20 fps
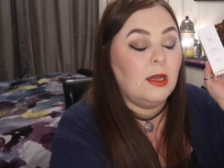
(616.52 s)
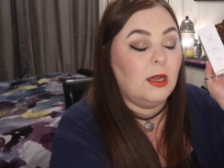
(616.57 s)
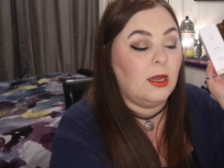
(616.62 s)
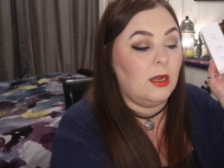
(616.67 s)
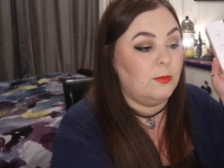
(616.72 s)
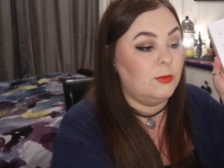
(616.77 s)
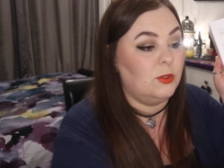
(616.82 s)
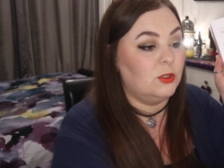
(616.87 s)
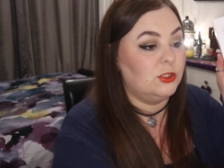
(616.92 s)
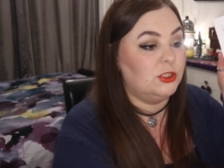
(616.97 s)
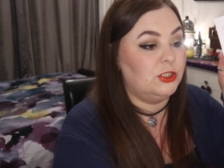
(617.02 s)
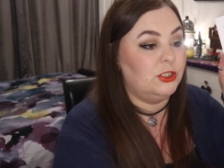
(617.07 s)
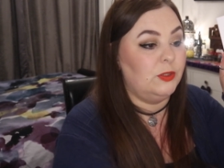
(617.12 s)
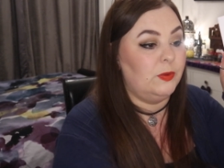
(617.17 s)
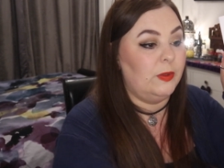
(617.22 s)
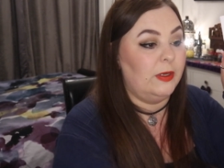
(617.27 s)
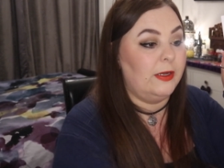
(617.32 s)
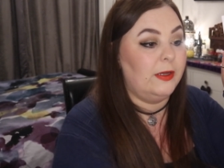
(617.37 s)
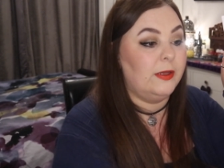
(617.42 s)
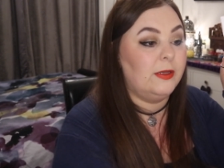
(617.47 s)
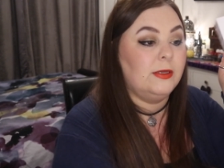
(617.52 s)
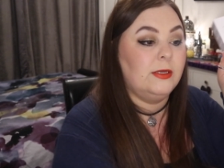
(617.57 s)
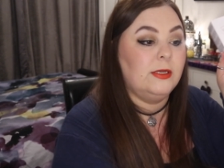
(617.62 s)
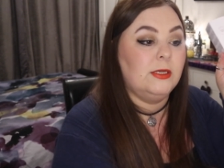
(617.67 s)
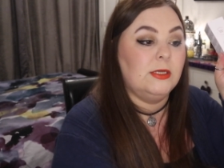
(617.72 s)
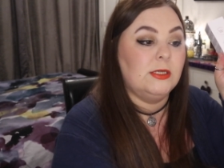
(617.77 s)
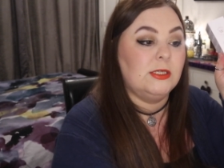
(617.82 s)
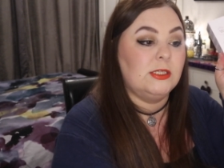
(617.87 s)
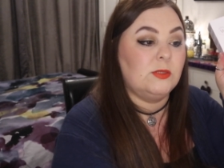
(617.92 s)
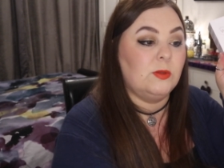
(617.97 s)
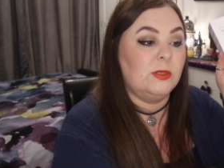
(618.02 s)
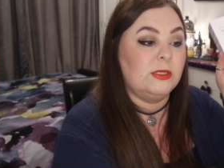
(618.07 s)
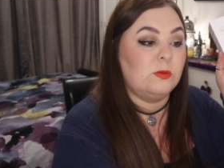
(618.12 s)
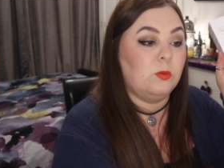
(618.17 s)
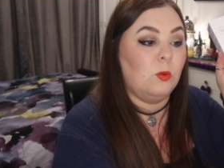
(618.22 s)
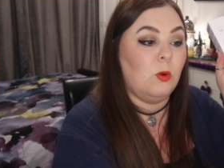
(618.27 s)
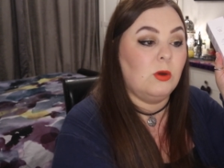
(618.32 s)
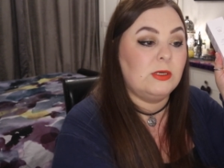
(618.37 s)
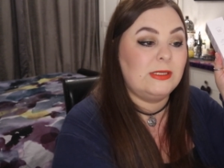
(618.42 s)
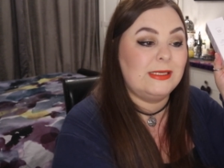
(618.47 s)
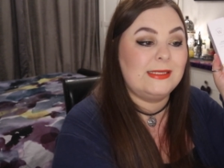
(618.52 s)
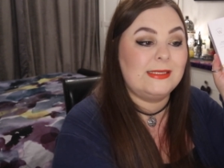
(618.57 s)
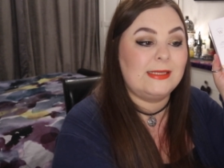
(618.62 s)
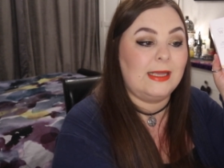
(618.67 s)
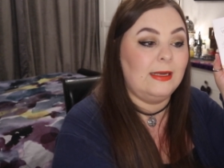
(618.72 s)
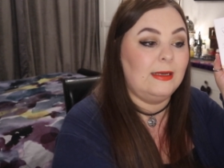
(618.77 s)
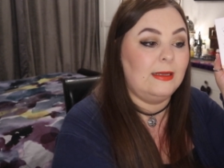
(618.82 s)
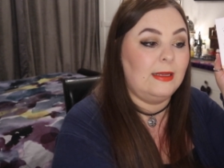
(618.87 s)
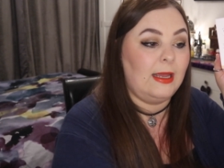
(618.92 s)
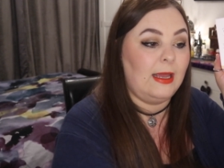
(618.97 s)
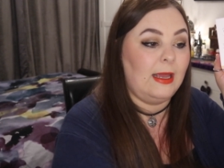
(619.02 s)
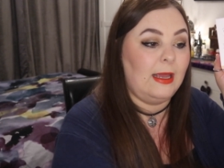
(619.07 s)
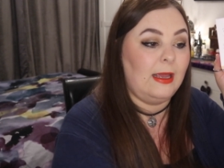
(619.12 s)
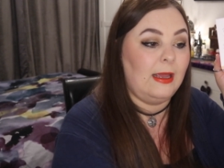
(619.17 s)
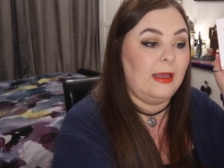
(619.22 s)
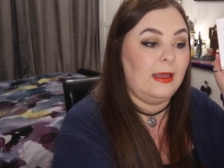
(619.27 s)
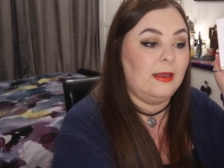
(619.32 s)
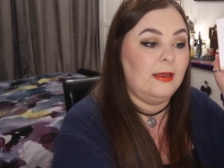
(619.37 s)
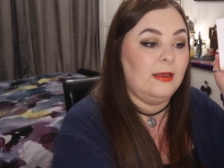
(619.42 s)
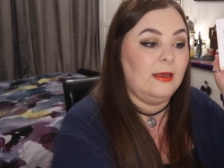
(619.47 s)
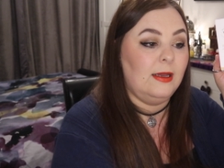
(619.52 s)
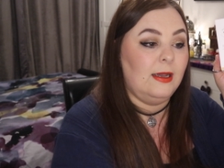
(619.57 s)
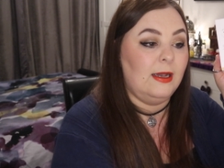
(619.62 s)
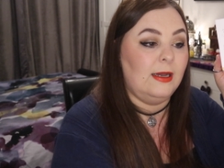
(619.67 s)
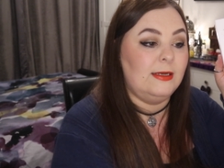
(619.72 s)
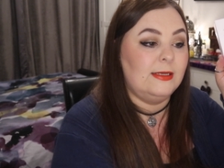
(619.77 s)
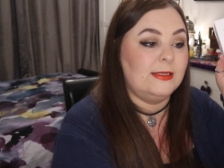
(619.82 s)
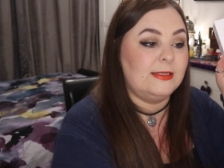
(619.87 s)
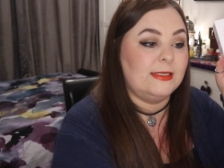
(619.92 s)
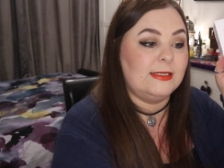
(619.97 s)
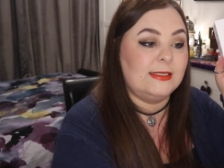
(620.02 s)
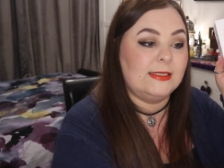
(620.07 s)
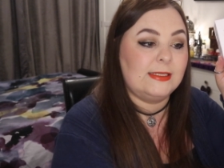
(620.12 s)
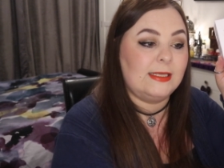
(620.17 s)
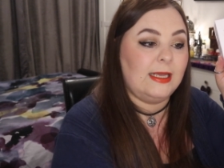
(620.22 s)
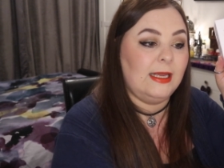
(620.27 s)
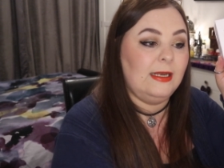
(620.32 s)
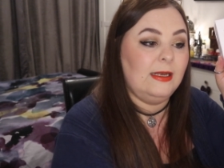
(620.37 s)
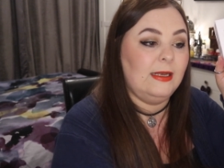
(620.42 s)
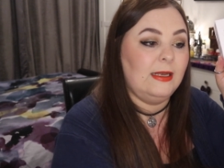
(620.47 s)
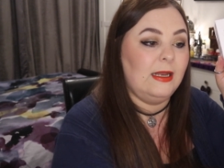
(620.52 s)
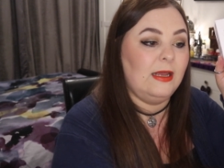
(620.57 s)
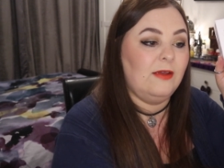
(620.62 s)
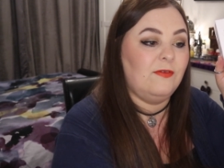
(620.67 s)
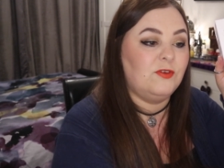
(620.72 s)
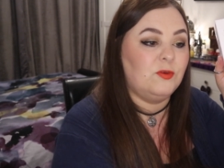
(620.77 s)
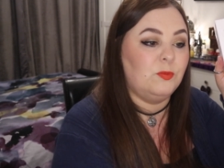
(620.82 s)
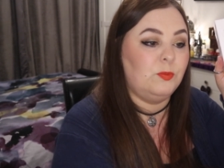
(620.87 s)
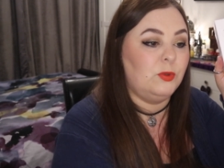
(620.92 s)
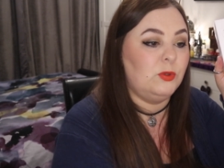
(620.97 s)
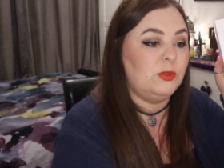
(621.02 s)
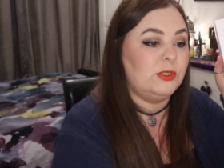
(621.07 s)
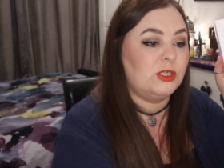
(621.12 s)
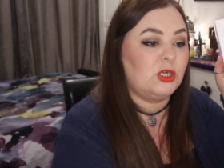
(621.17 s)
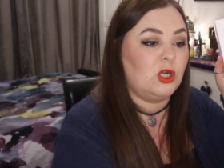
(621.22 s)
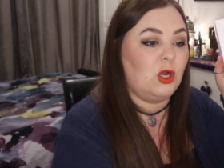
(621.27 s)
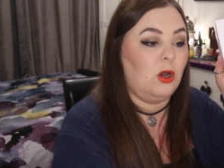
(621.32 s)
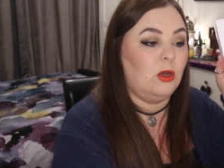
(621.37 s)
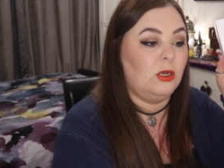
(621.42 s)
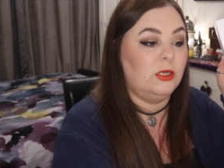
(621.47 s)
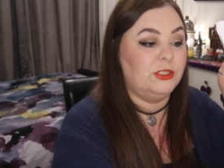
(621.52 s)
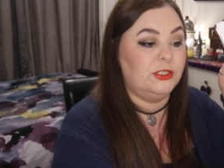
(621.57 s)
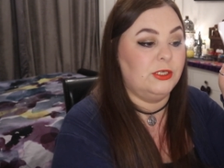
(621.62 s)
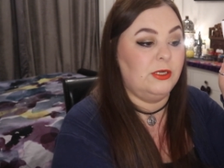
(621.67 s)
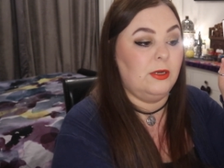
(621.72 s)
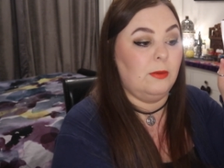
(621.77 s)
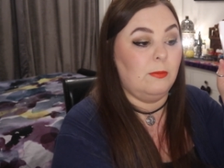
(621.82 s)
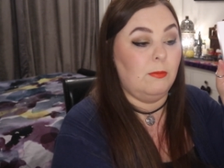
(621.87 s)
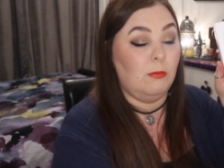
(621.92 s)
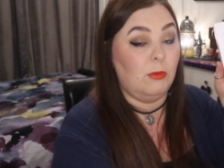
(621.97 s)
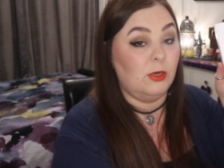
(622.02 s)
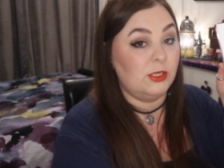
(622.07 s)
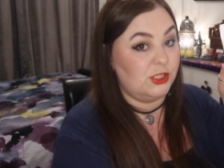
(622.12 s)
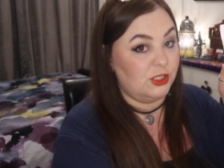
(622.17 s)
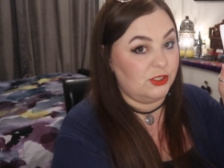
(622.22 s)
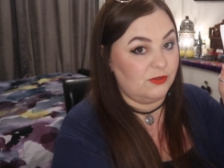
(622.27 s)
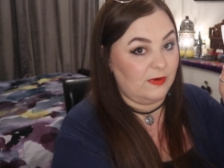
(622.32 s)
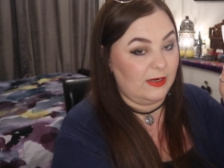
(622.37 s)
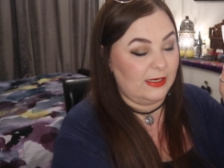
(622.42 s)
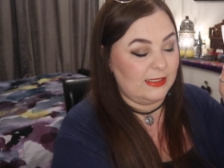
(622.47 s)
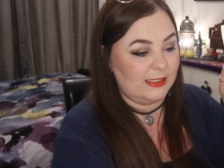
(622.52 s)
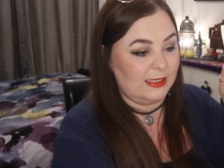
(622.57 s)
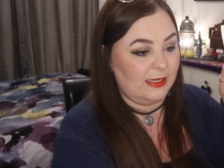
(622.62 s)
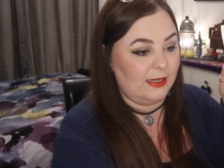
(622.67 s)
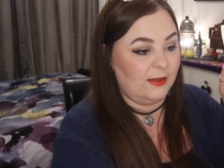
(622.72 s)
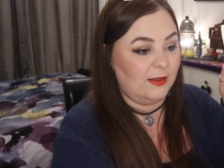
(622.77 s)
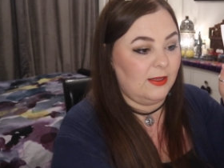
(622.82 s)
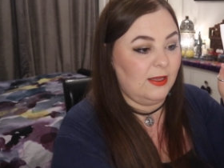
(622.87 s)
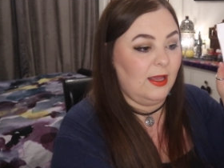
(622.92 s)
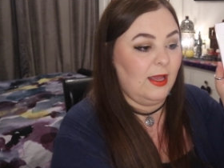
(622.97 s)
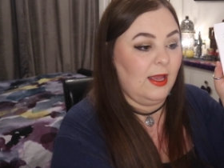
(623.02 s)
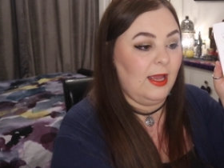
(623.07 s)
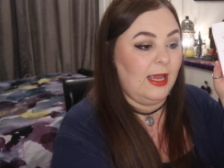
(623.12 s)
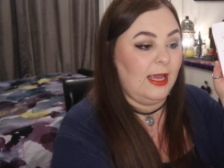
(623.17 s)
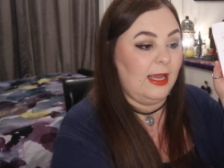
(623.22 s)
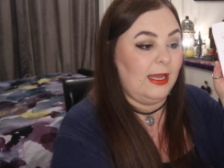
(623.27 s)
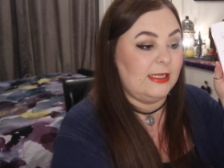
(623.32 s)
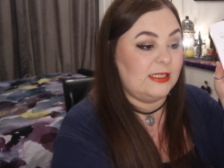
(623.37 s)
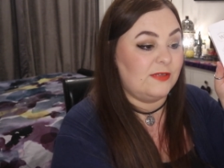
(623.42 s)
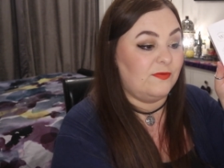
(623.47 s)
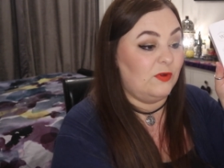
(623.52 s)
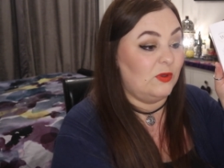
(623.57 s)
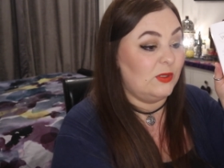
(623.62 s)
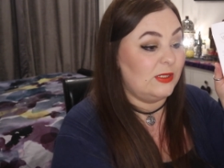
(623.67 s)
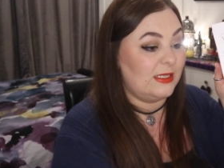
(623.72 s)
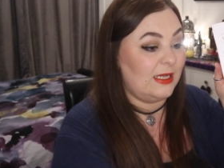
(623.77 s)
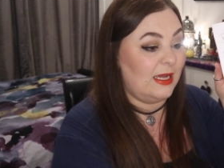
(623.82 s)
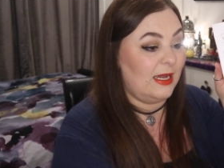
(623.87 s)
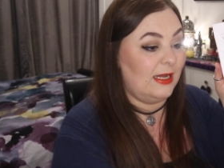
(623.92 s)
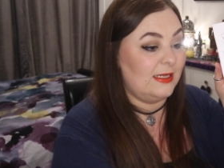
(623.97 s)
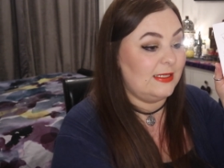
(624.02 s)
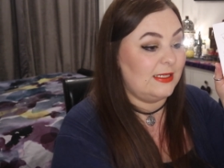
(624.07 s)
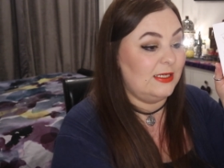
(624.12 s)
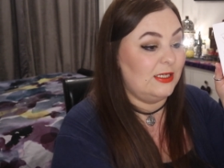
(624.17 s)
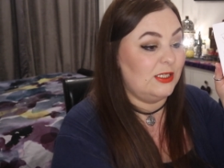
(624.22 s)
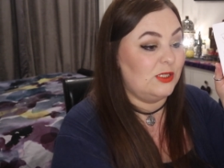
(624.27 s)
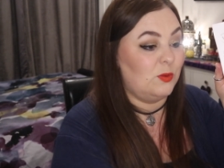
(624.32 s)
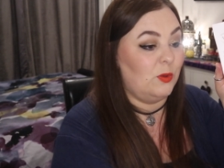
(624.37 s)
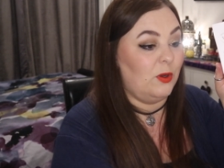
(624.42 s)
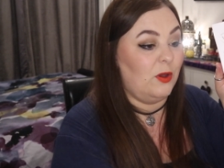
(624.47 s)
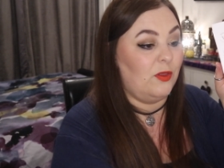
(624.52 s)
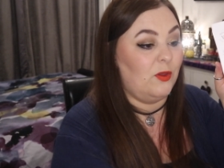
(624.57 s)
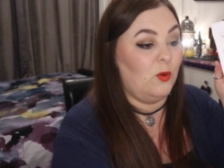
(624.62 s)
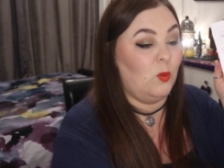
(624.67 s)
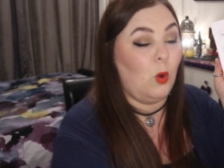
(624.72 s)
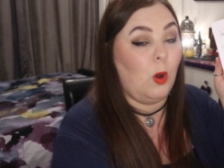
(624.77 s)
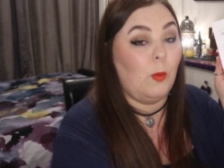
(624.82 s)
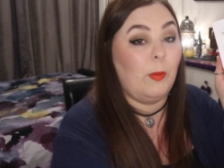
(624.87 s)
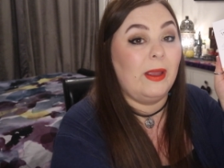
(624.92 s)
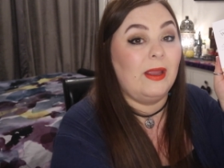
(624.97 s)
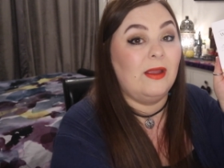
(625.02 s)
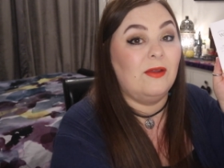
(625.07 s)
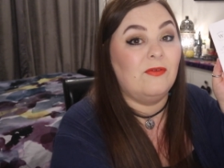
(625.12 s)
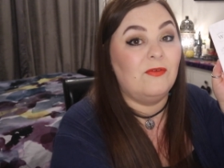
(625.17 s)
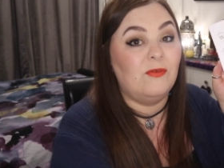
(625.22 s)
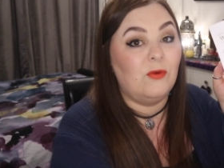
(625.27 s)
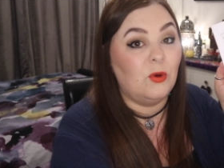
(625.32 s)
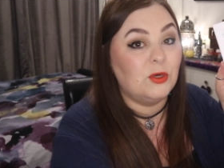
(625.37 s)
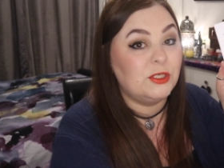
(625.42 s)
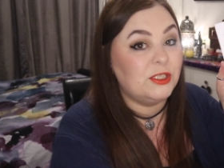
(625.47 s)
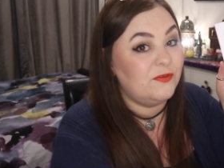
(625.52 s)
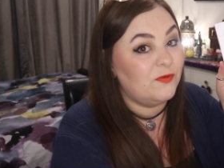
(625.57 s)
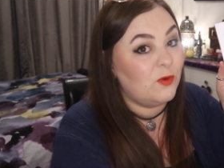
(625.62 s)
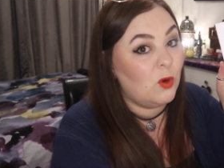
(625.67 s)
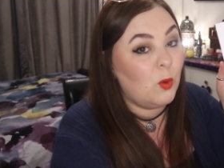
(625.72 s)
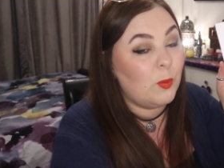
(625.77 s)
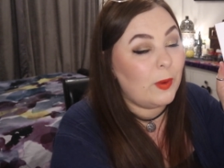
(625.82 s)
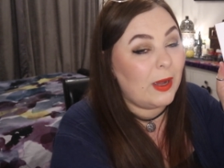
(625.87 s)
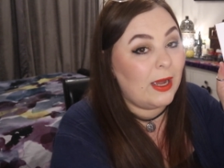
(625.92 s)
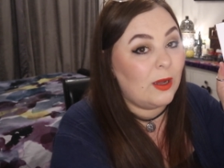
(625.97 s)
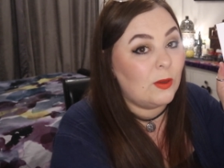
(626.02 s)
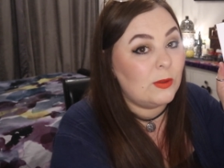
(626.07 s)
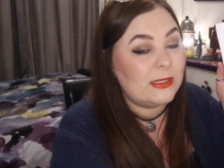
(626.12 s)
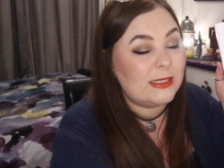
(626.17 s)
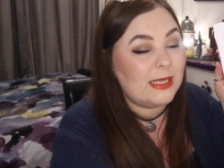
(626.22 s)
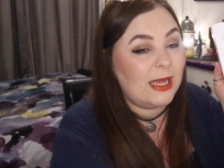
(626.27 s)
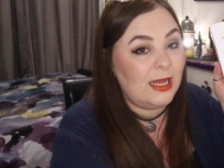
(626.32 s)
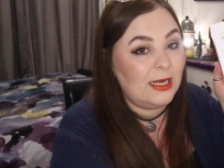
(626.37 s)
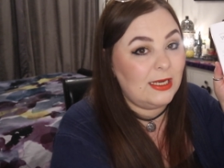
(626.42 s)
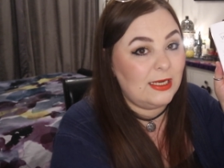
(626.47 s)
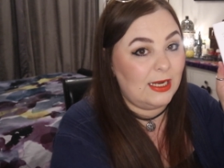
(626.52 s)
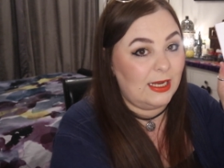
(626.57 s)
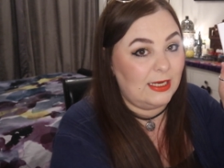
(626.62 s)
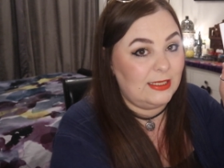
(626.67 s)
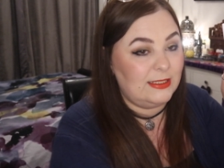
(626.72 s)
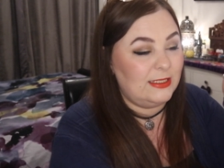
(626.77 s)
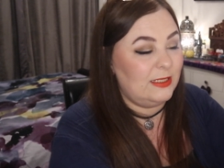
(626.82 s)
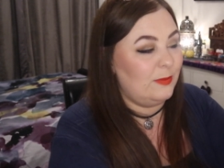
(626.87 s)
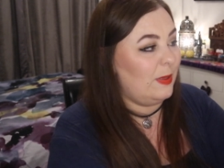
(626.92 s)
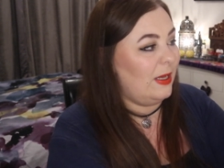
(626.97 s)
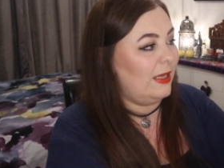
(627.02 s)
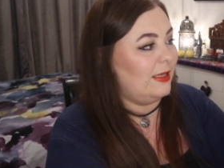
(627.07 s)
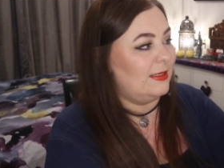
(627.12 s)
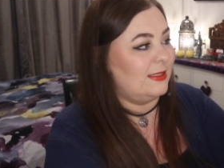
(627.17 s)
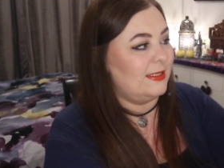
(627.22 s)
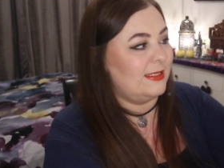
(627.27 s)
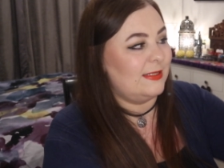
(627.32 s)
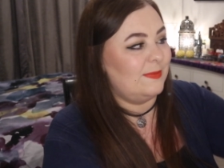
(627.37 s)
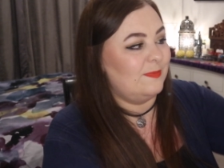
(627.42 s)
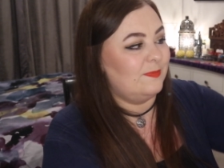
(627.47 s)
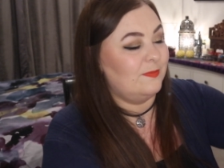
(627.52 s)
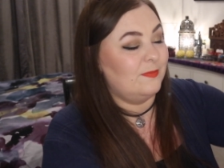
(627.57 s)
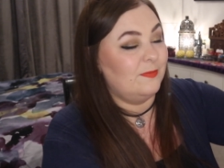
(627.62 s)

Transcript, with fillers: I'm not sure. So it's Warda Skincare and it's a Skin Lift Boost Collagen Moisturiser. It's full size and it's worth a whopping £44 and 90 pence.